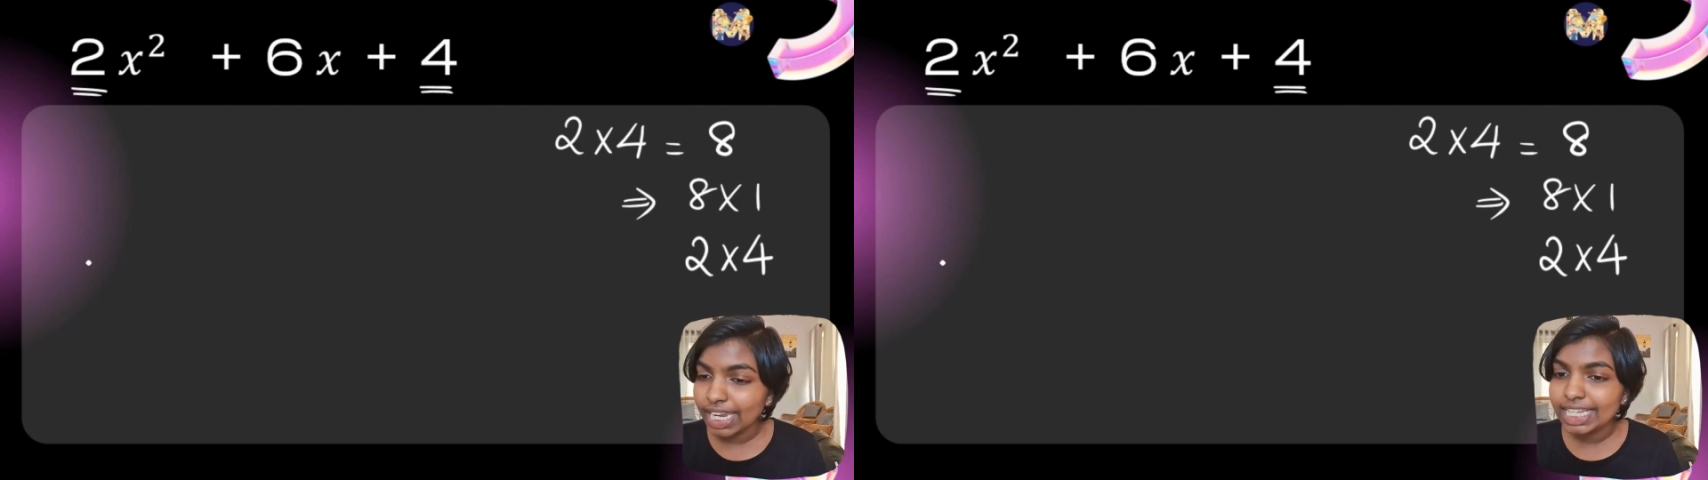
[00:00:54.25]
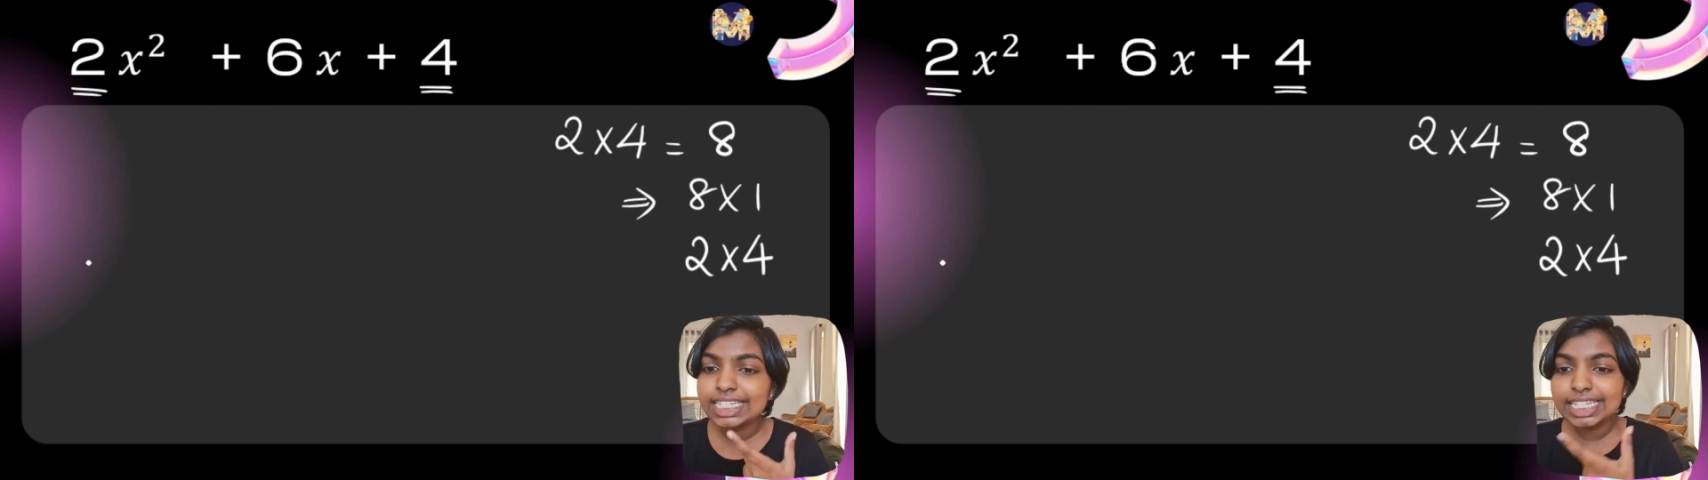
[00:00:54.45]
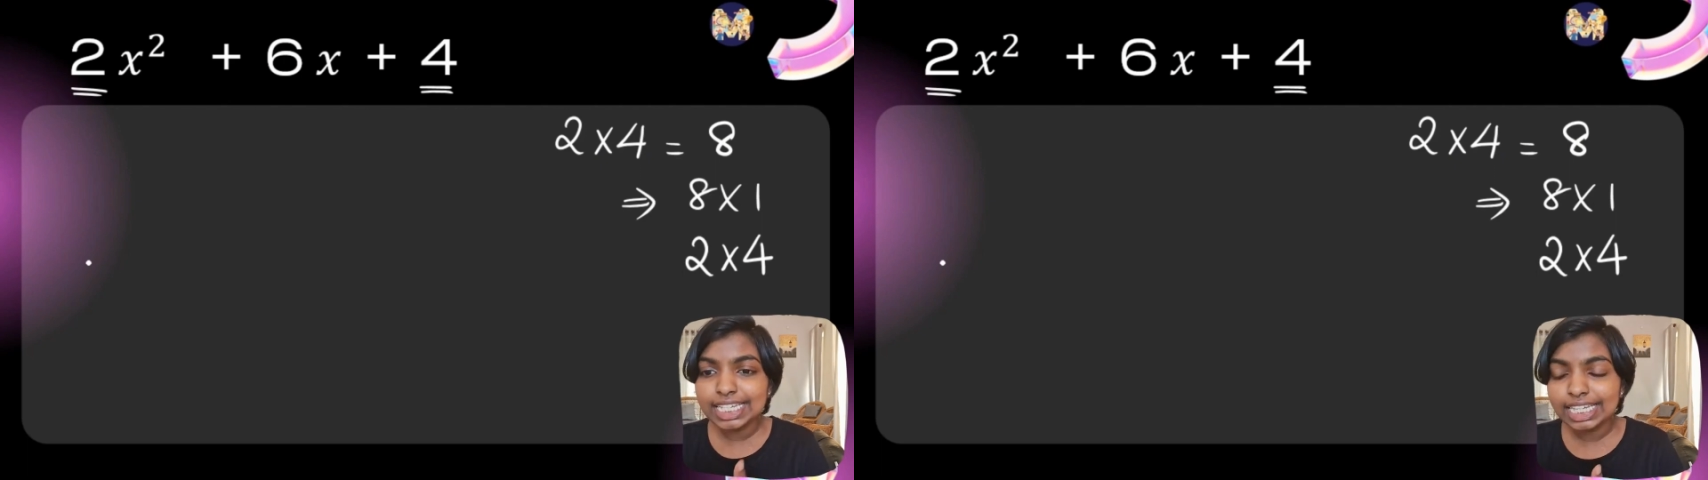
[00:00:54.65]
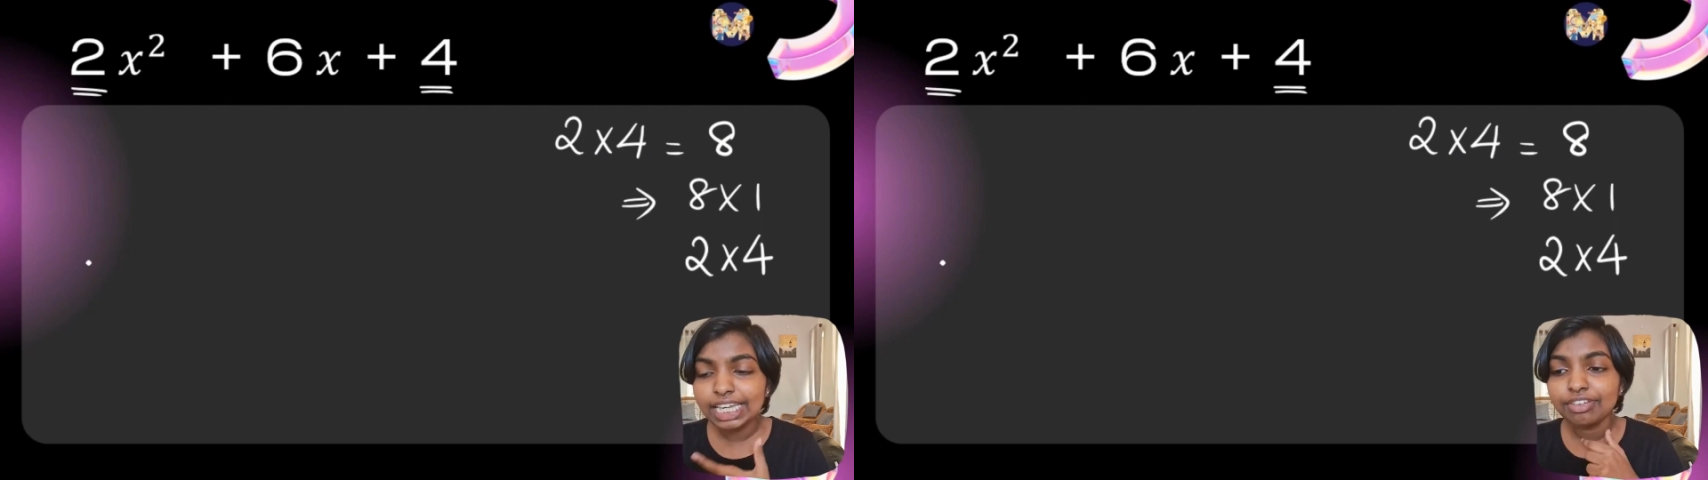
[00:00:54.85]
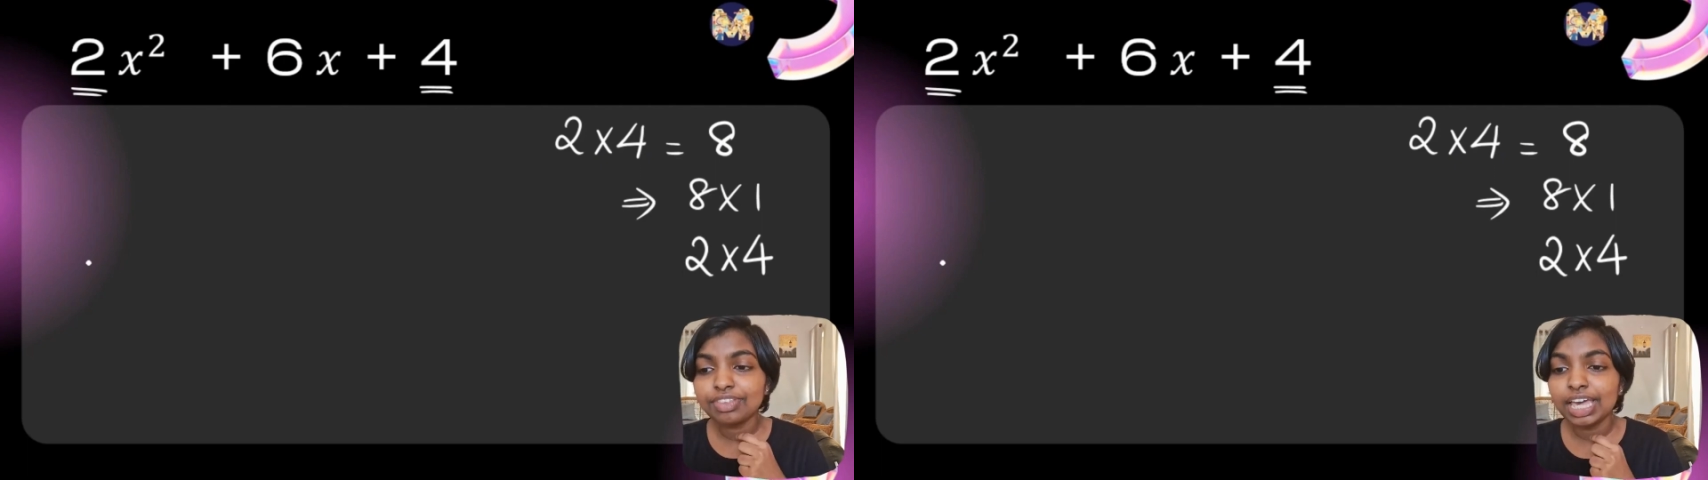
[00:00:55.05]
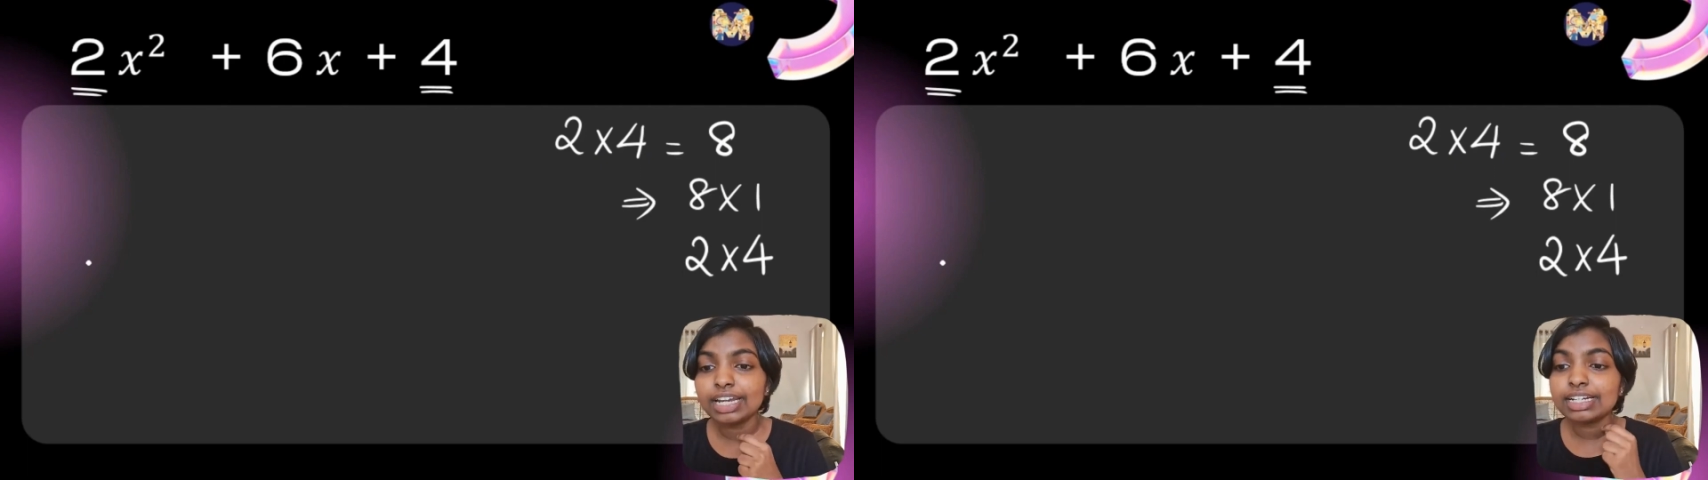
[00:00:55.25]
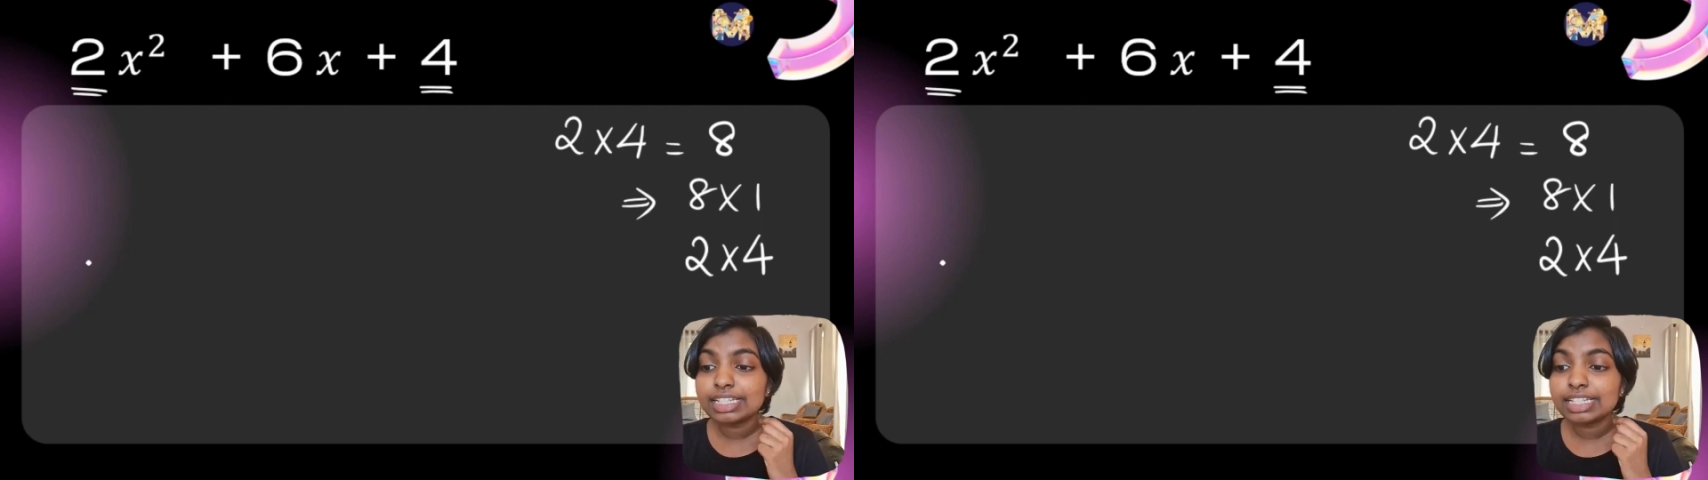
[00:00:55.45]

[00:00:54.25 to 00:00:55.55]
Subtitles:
and see if their